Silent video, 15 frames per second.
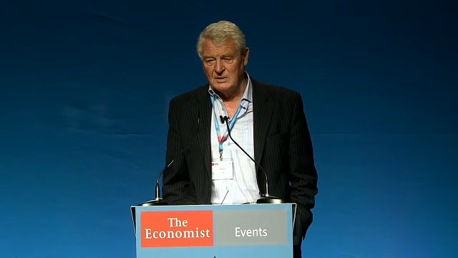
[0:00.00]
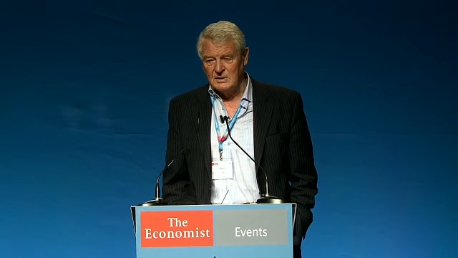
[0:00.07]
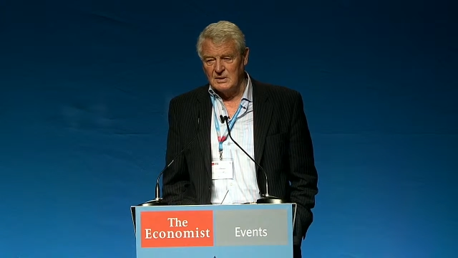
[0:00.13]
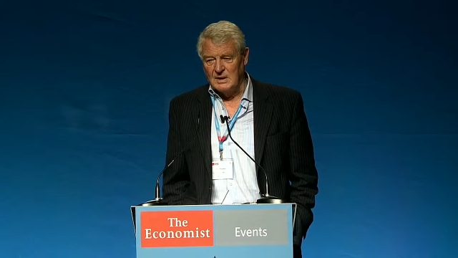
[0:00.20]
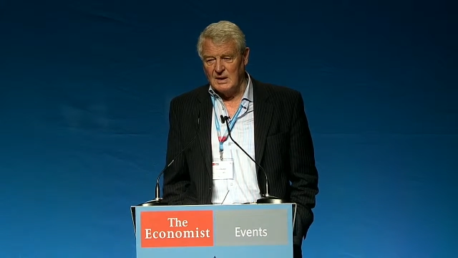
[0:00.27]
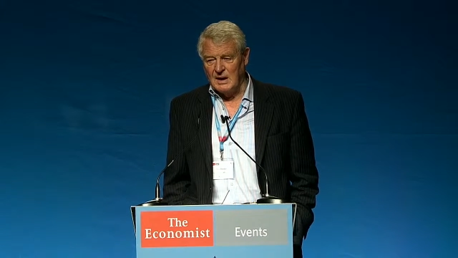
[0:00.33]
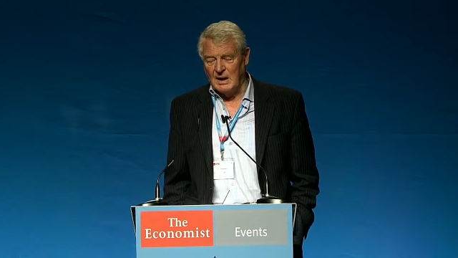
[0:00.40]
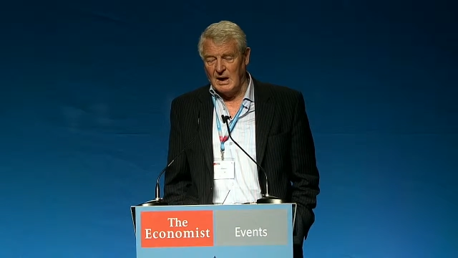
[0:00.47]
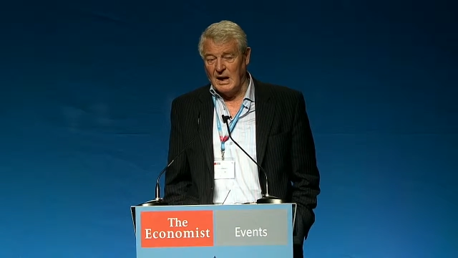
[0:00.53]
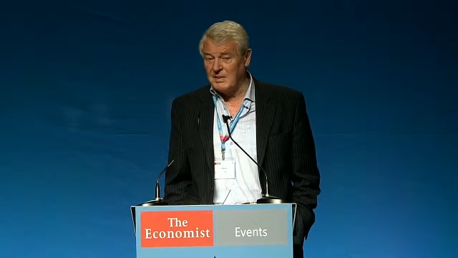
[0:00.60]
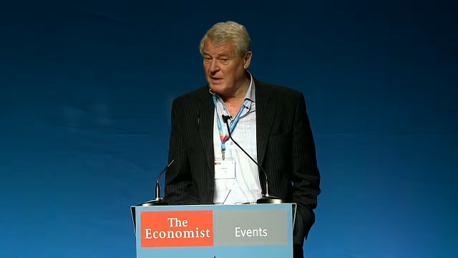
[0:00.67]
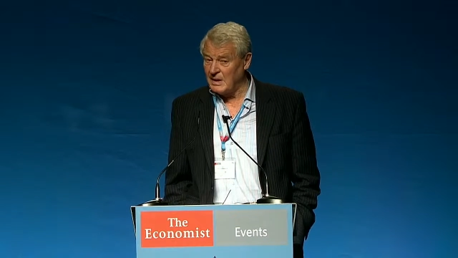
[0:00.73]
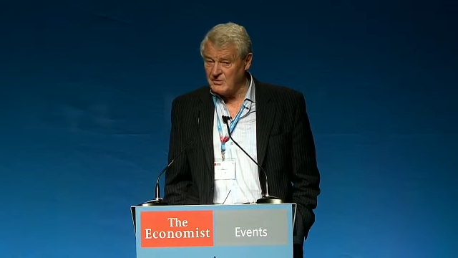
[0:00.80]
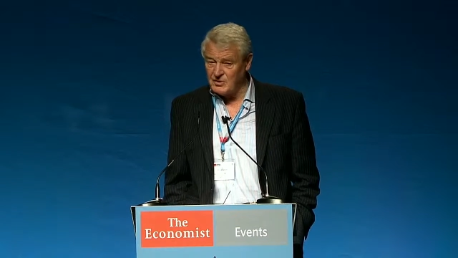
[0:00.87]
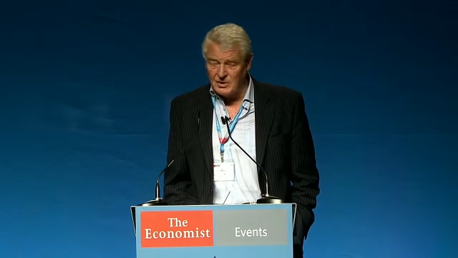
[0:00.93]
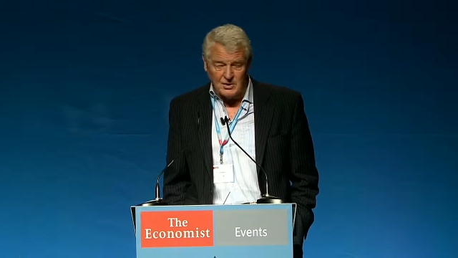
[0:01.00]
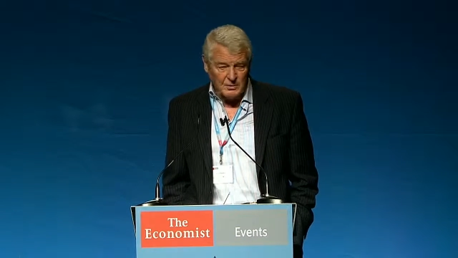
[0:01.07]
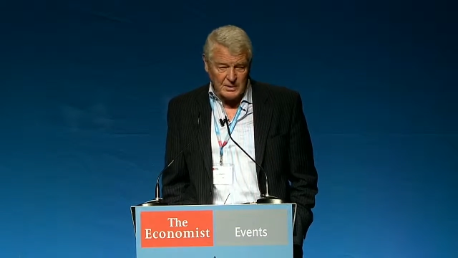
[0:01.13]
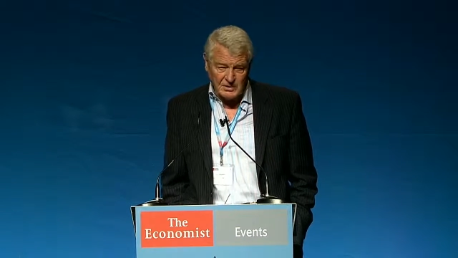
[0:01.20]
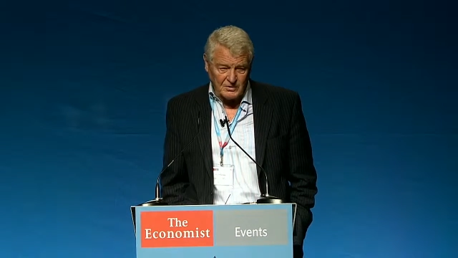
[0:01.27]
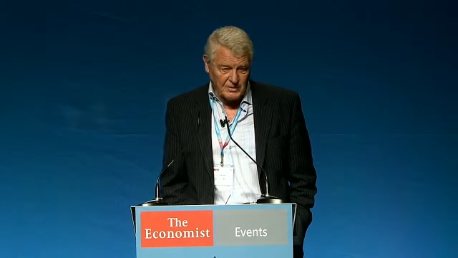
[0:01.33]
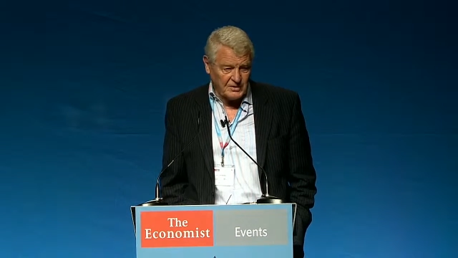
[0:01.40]
And that's going to
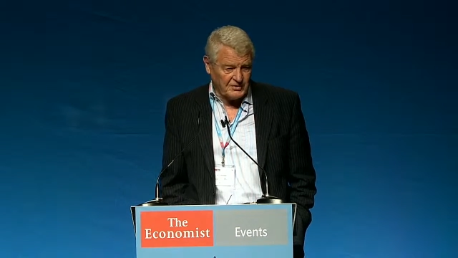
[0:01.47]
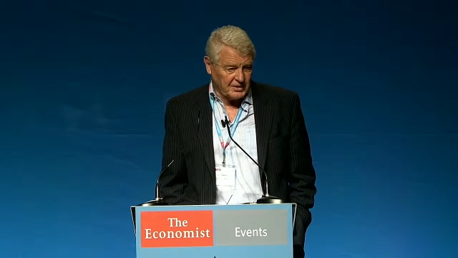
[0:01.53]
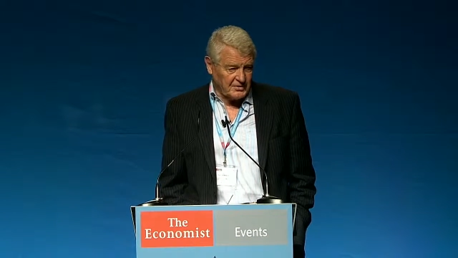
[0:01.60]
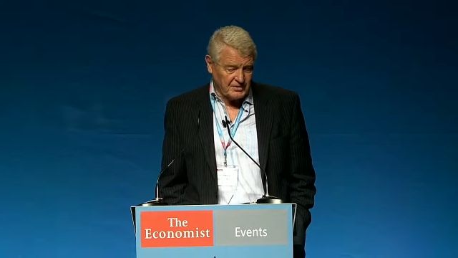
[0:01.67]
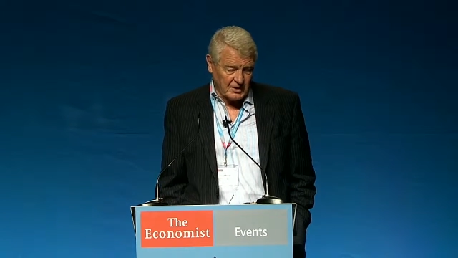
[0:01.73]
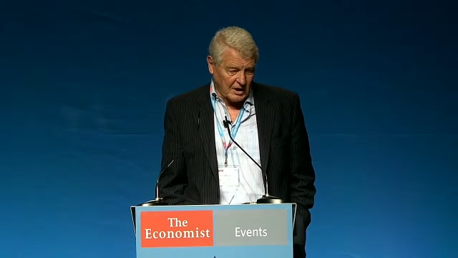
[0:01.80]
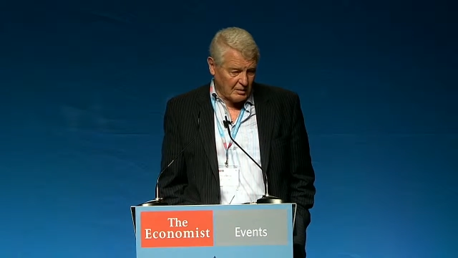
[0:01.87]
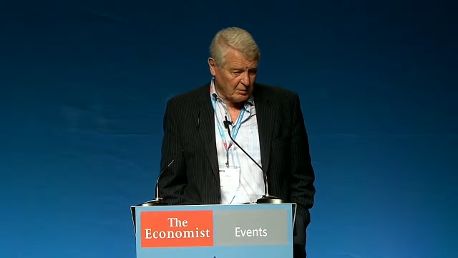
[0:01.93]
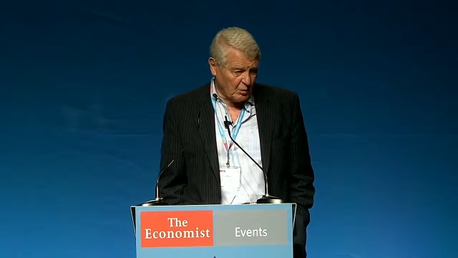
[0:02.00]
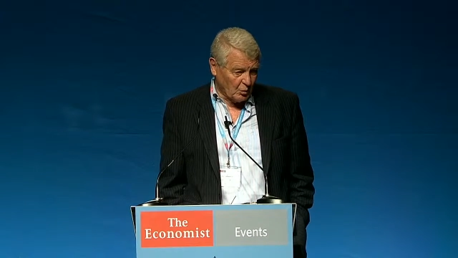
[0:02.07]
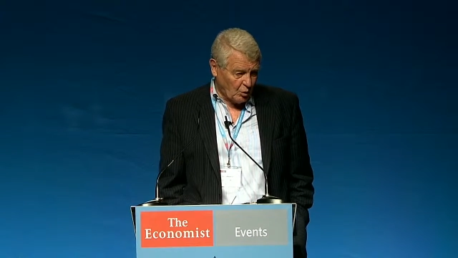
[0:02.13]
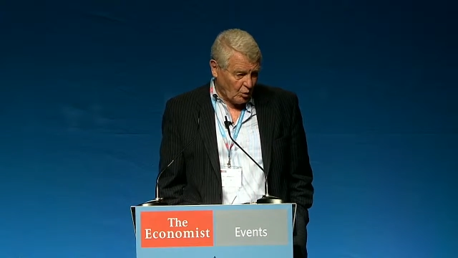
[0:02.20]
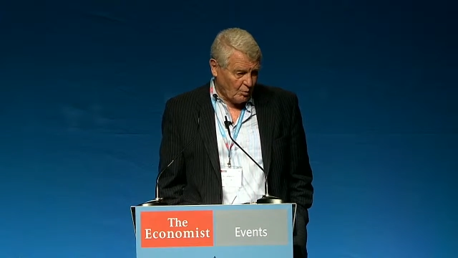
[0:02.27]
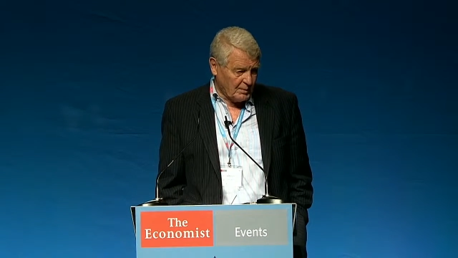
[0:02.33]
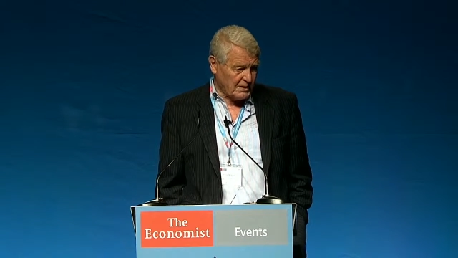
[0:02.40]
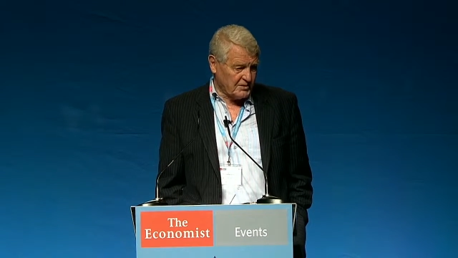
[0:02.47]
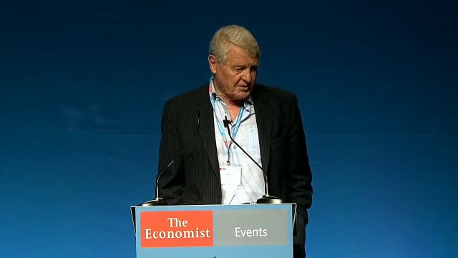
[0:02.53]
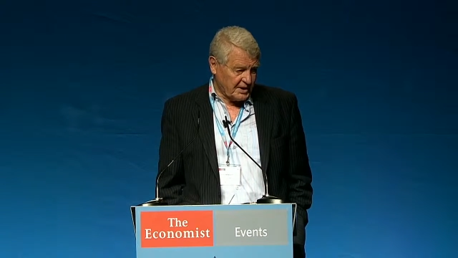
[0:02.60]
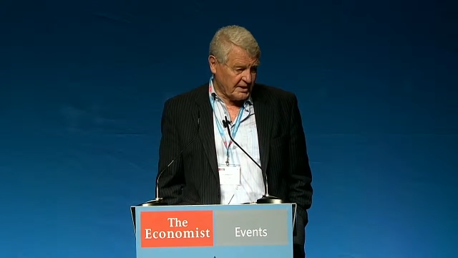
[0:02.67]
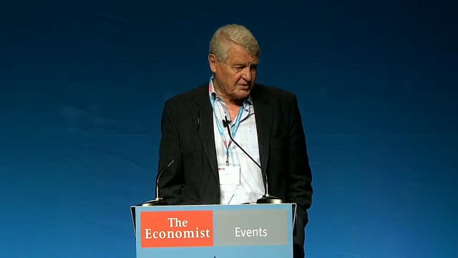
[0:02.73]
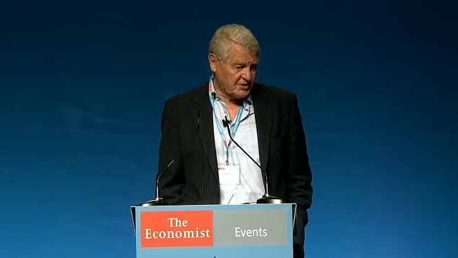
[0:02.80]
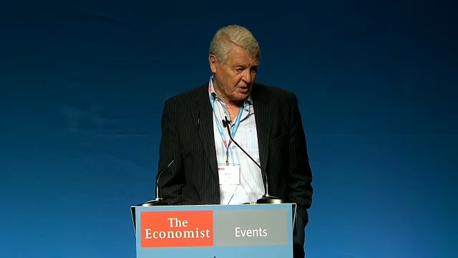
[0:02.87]
increase. As global warming
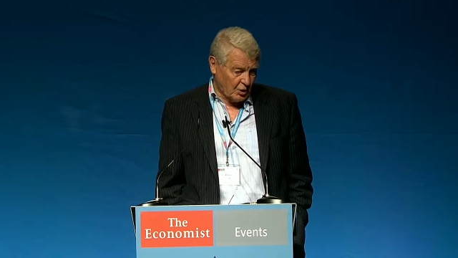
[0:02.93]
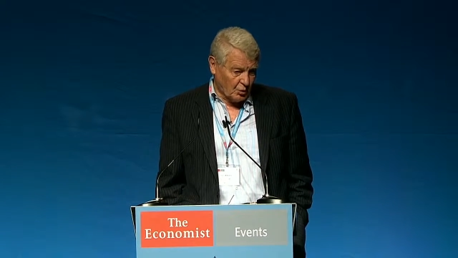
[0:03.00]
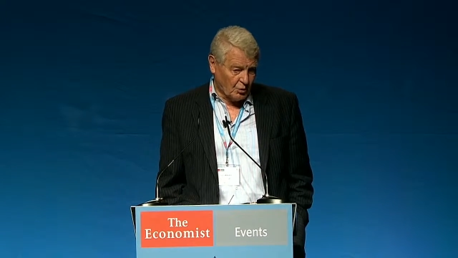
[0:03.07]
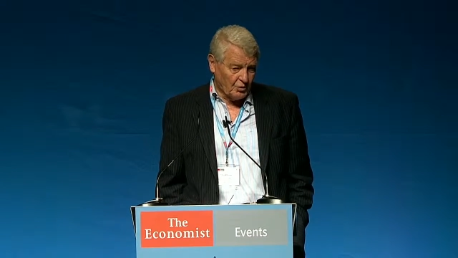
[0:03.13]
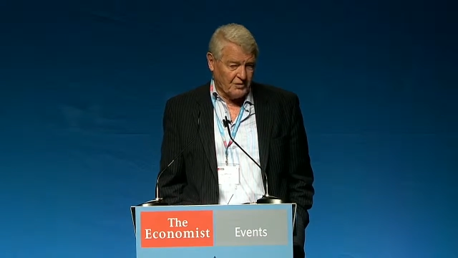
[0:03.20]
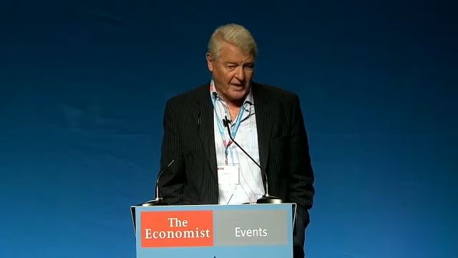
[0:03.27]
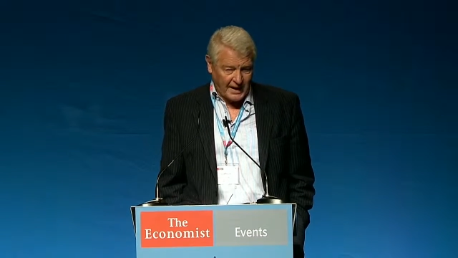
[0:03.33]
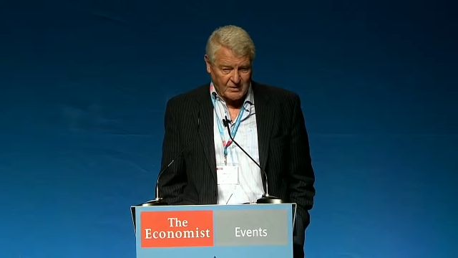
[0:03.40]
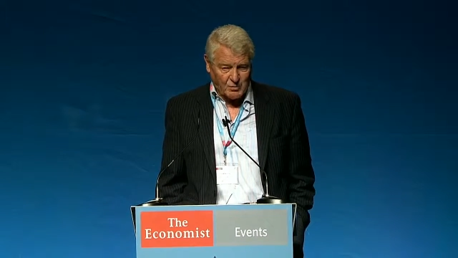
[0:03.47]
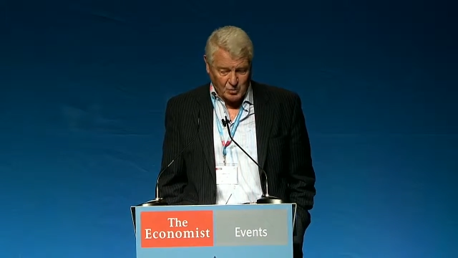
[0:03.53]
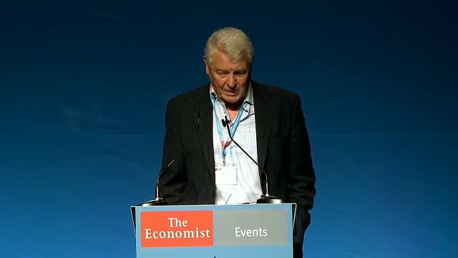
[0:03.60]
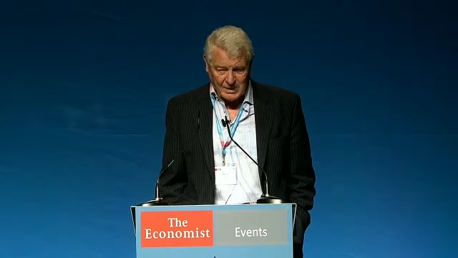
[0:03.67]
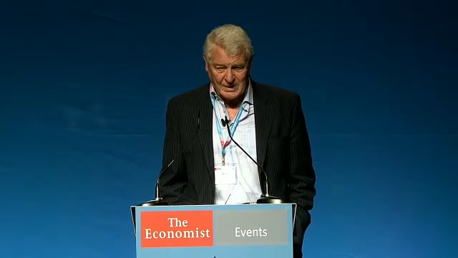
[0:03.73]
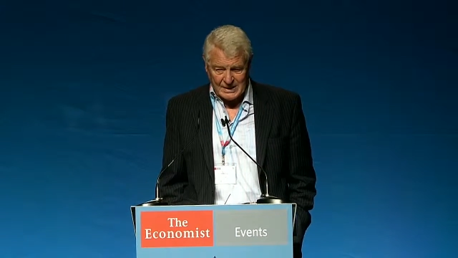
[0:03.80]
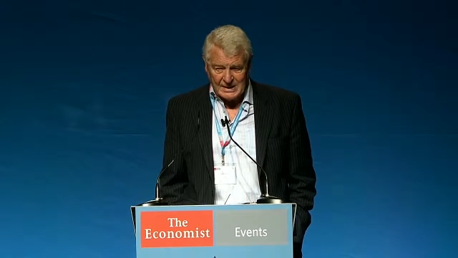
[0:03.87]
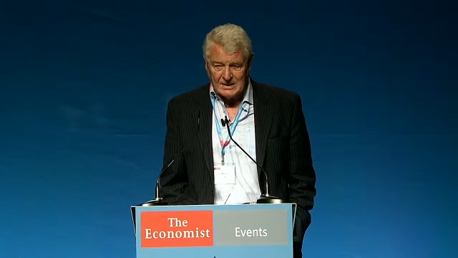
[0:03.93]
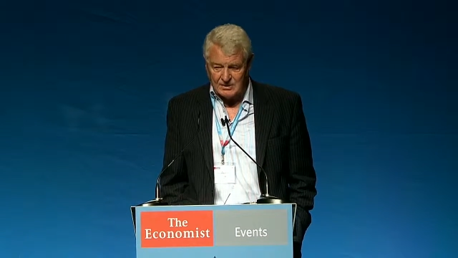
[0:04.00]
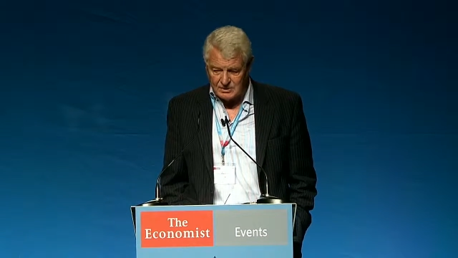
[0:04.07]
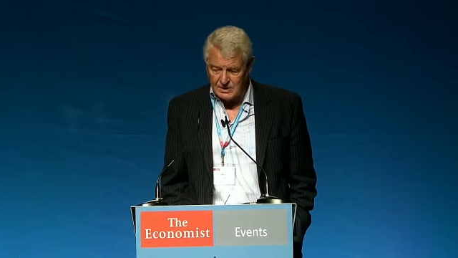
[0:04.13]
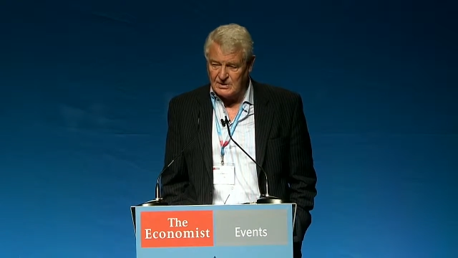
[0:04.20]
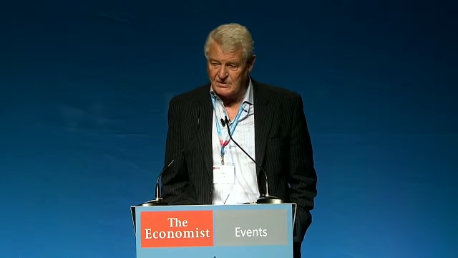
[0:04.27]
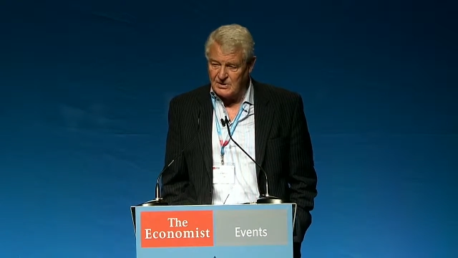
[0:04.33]
takes hold, that will
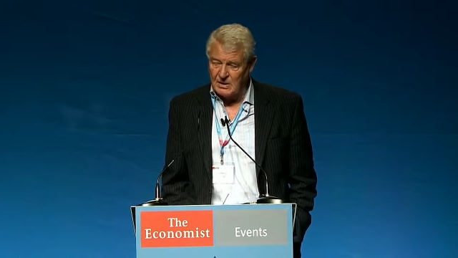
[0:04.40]
increase.